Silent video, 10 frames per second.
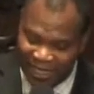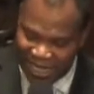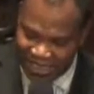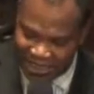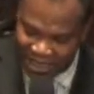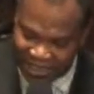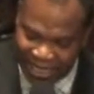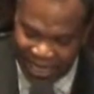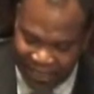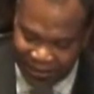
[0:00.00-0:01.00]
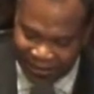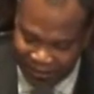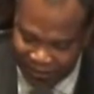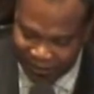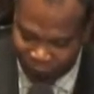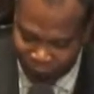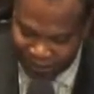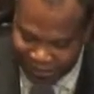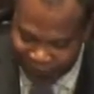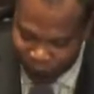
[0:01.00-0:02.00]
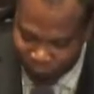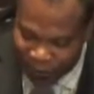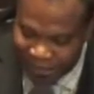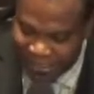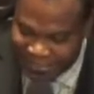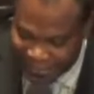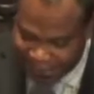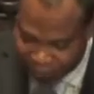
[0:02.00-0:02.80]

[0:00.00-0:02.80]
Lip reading: and shake hands with the devil when he's taking